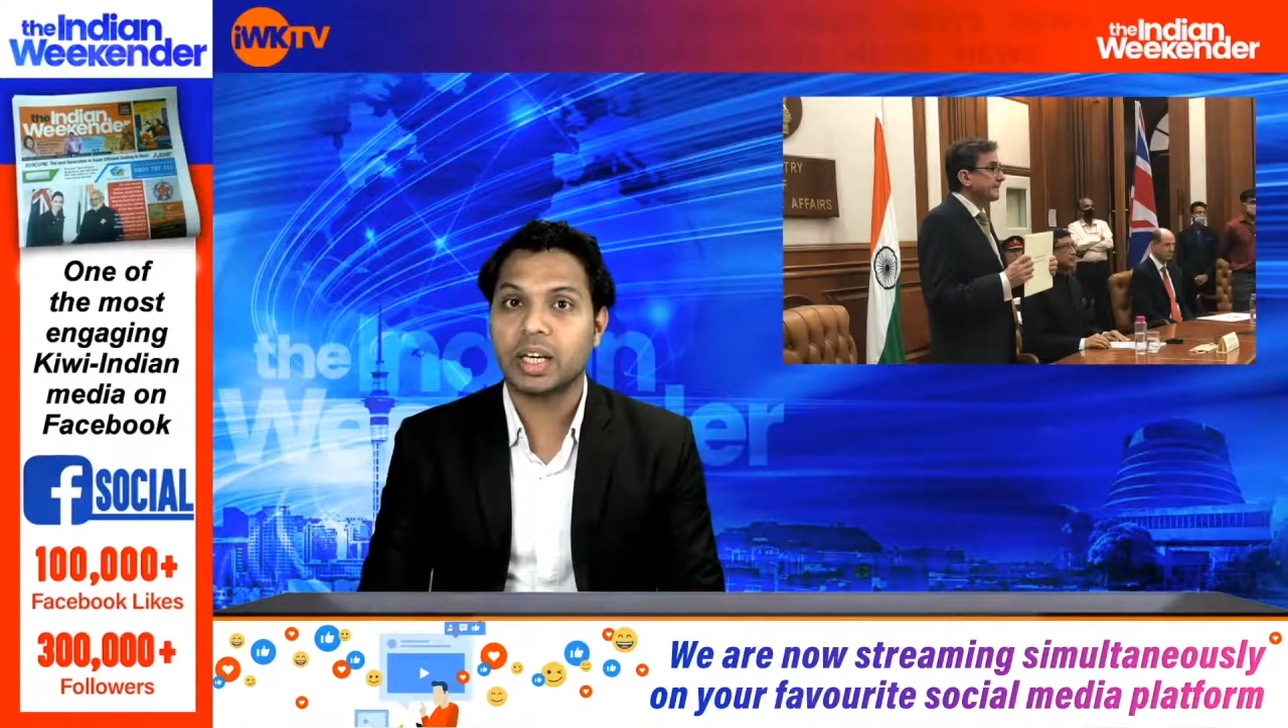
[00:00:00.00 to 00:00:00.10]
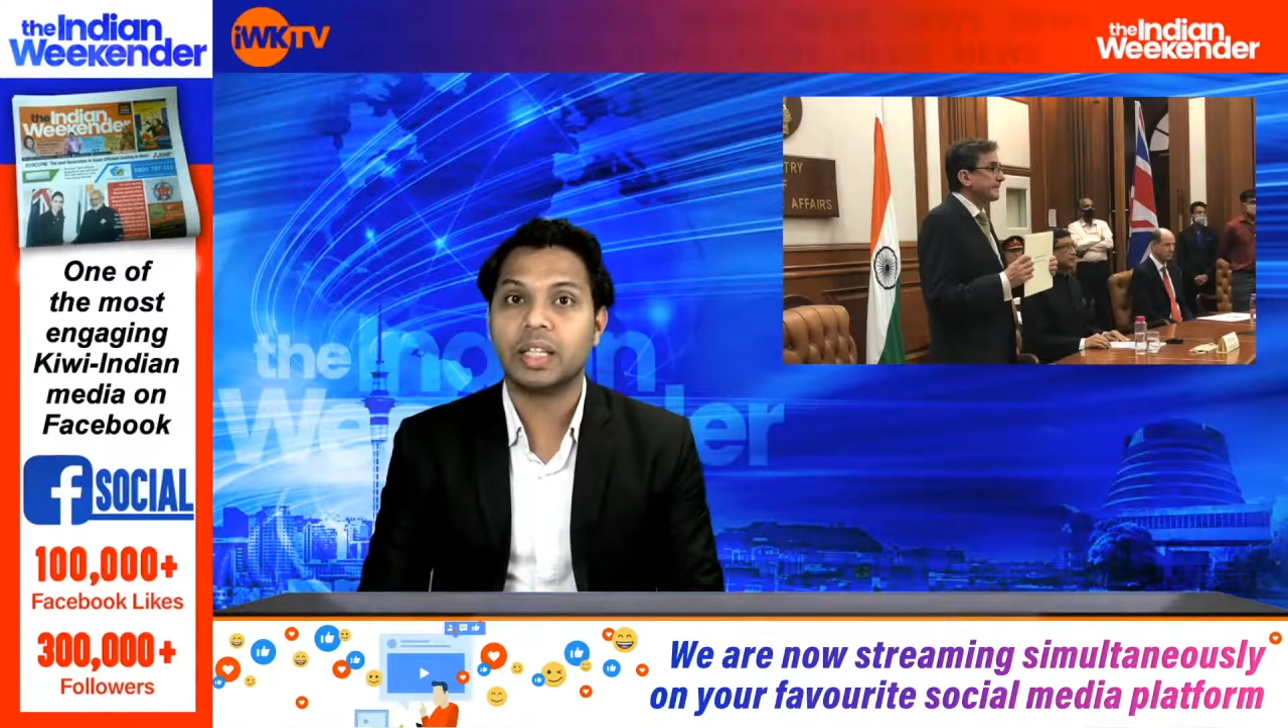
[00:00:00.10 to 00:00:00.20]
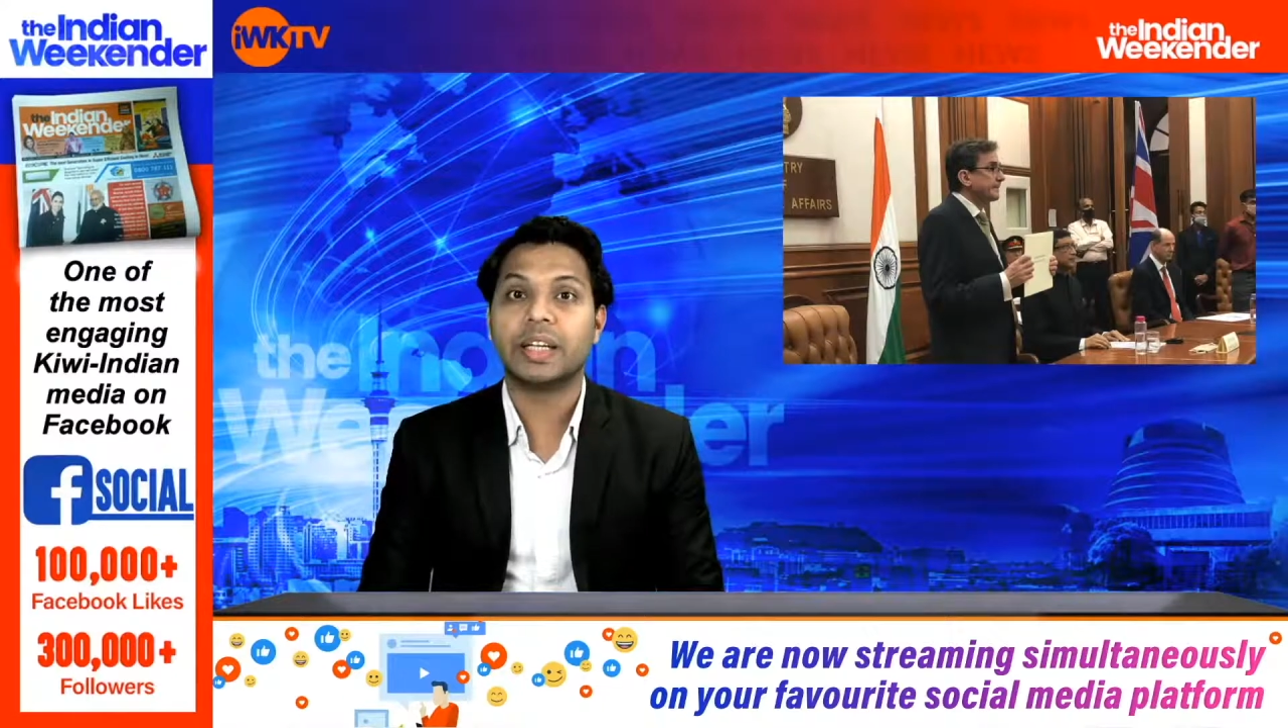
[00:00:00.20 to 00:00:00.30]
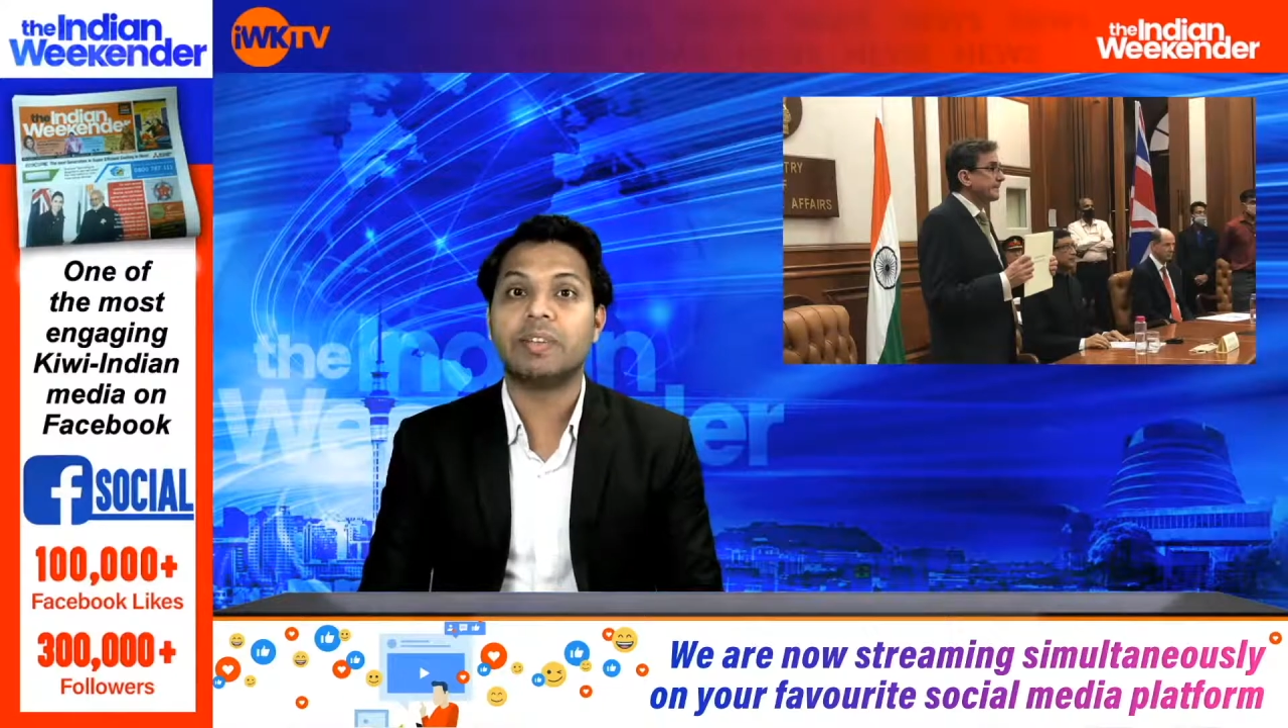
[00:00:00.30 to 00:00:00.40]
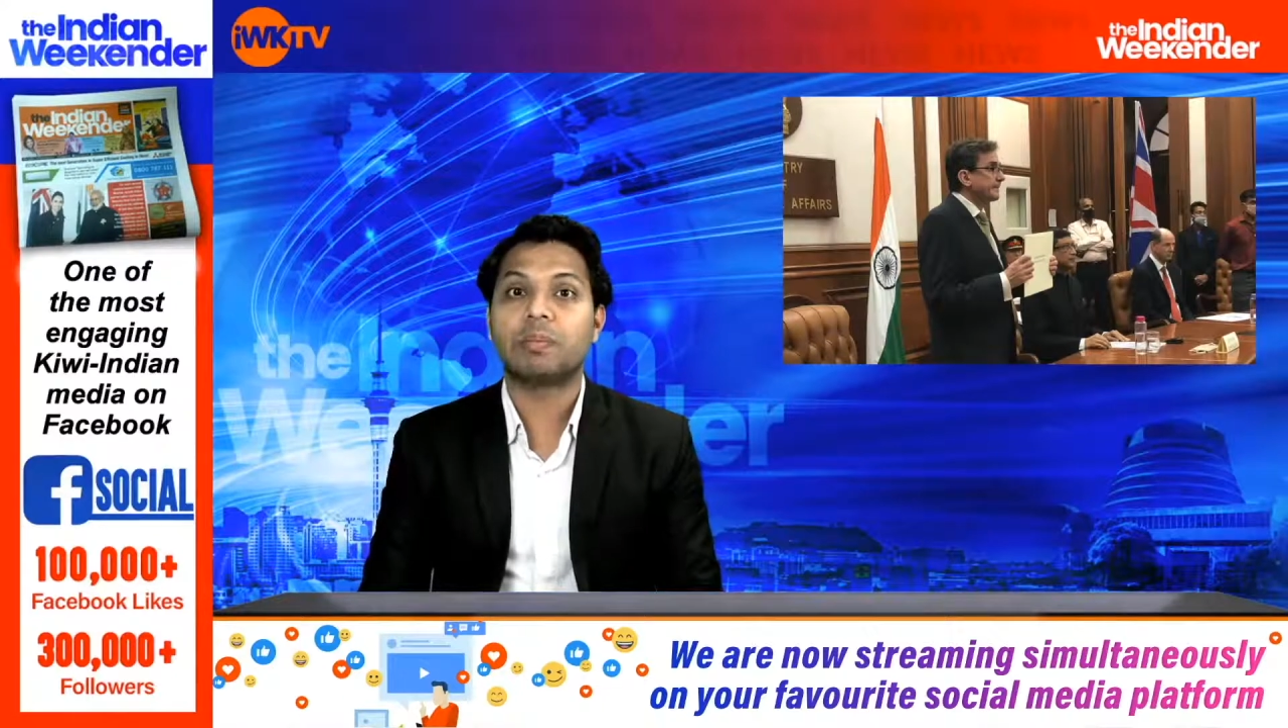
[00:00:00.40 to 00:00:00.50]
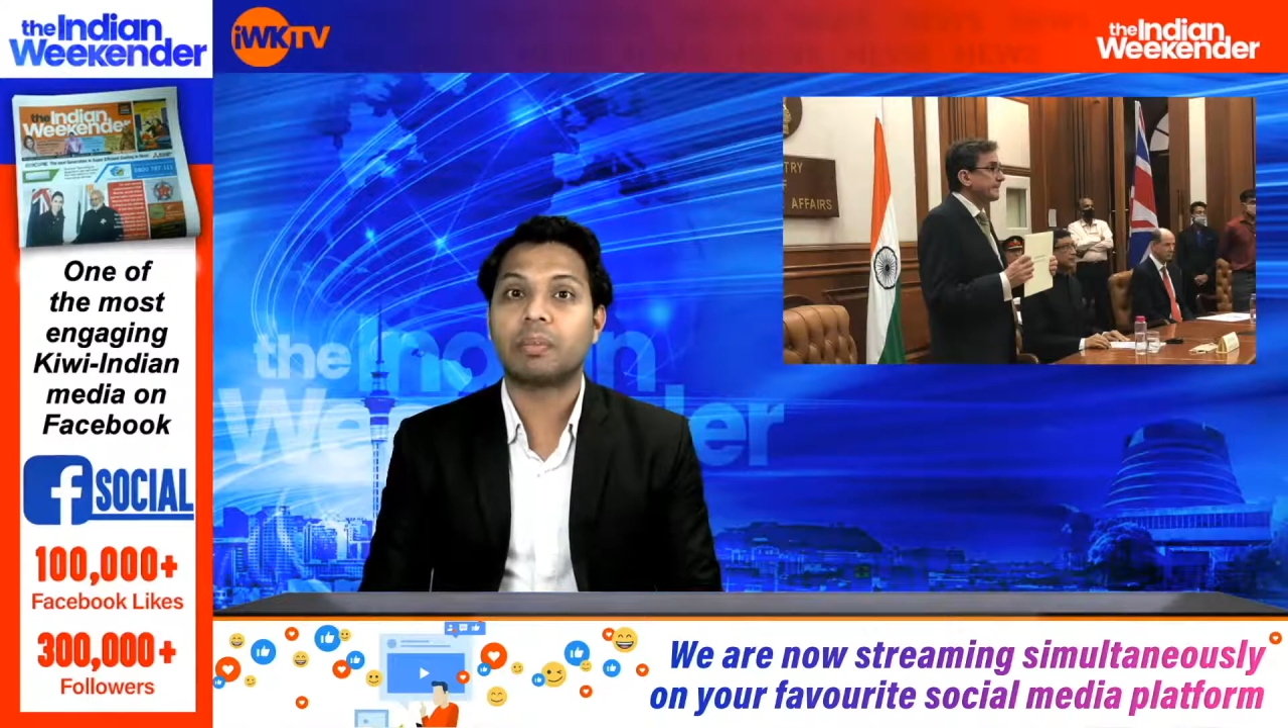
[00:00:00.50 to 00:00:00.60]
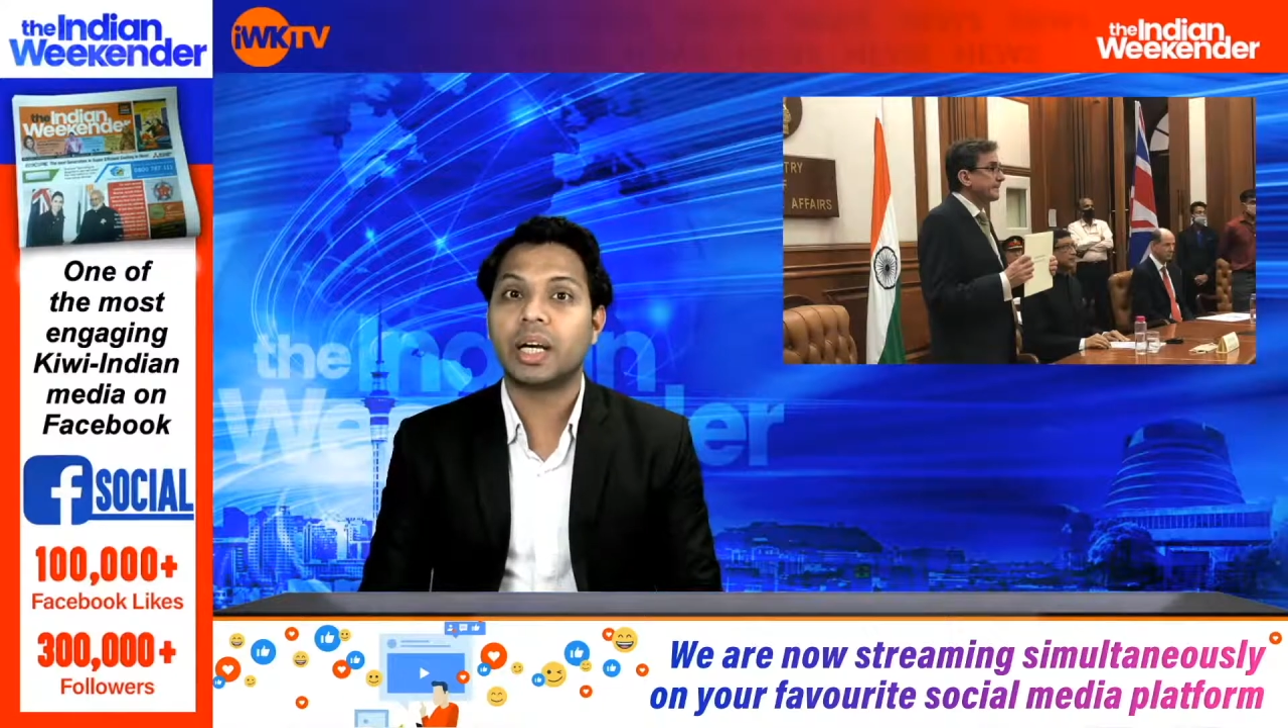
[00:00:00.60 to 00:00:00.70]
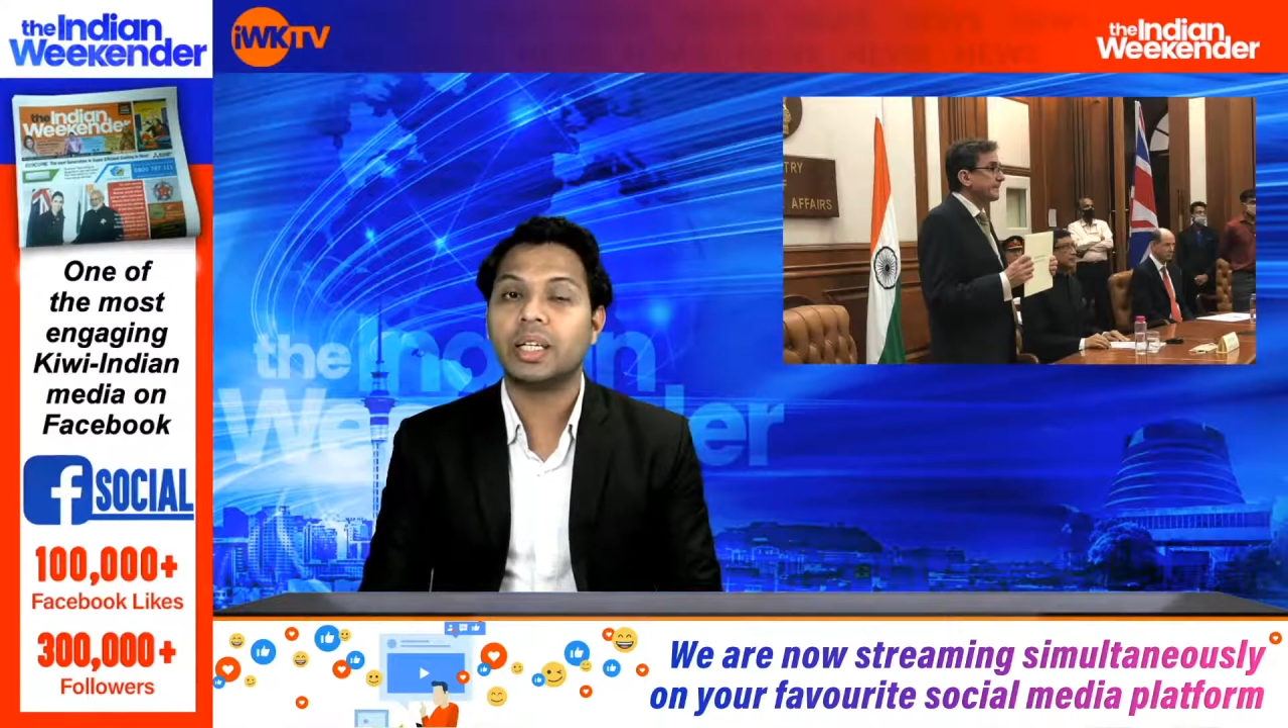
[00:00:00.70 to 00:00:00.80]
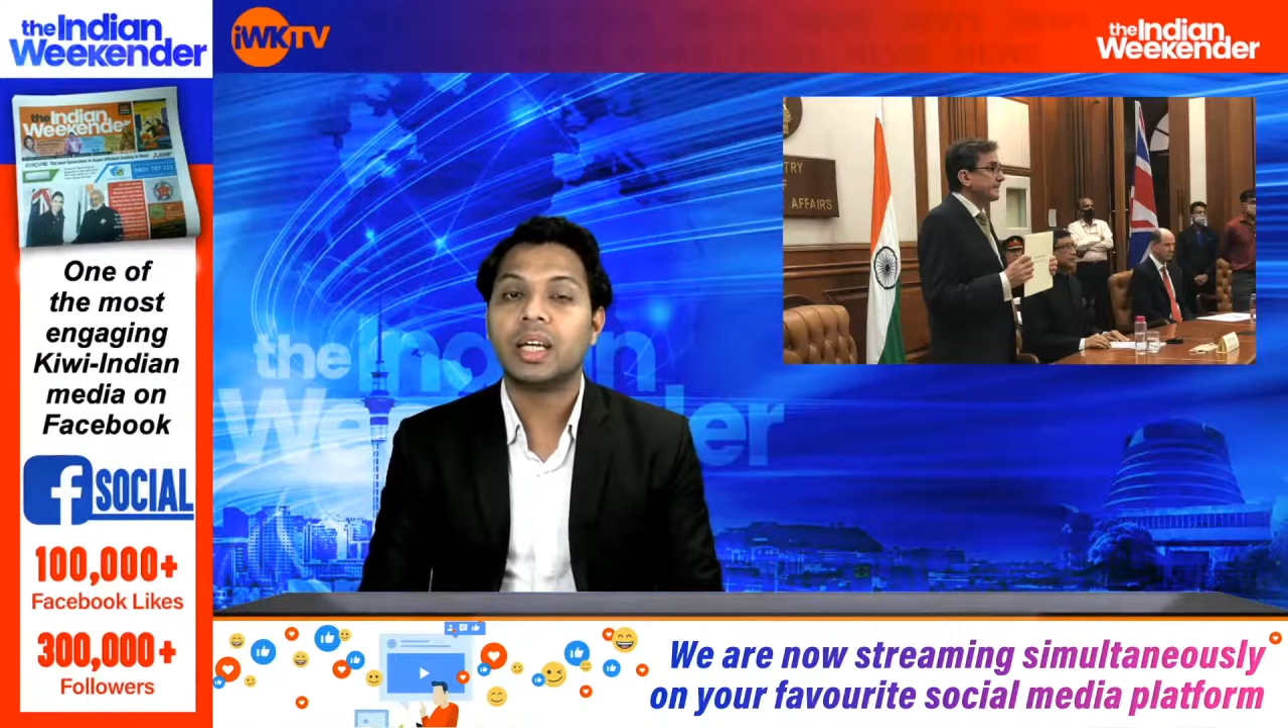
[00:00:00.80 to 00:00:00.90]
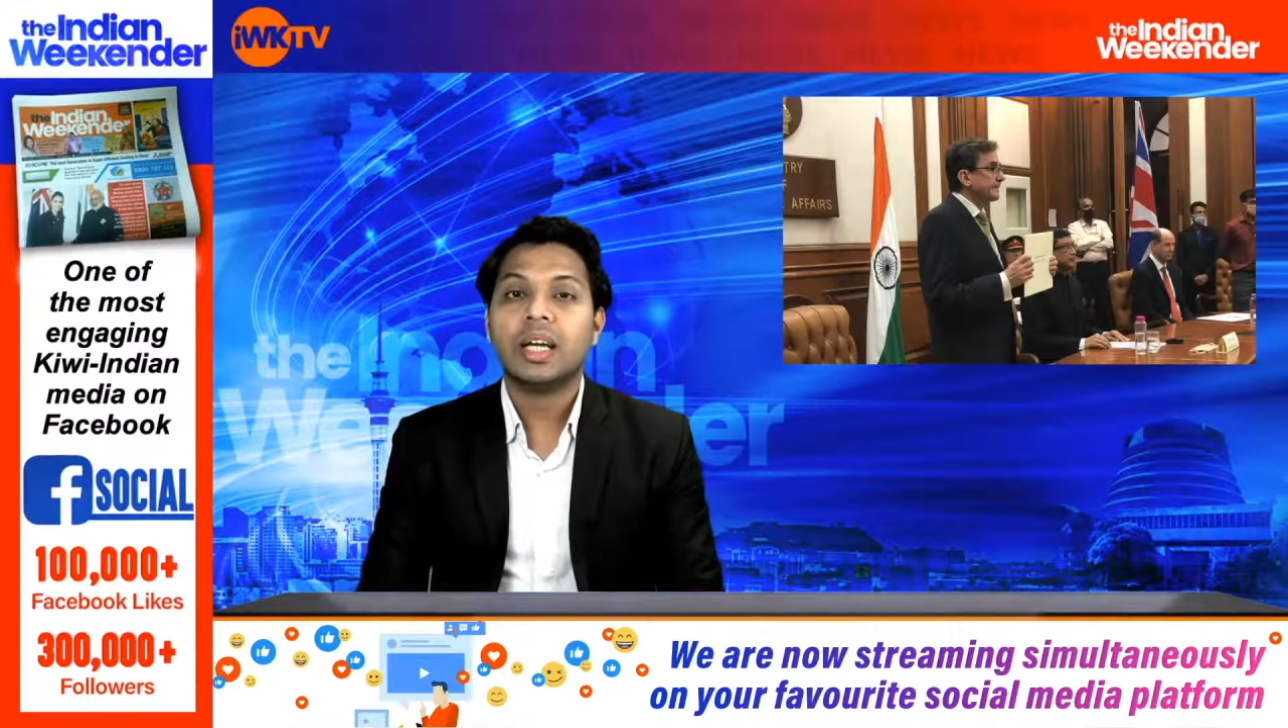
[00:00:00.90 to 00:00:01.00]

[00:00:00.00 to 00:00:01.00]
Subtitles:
David Pine,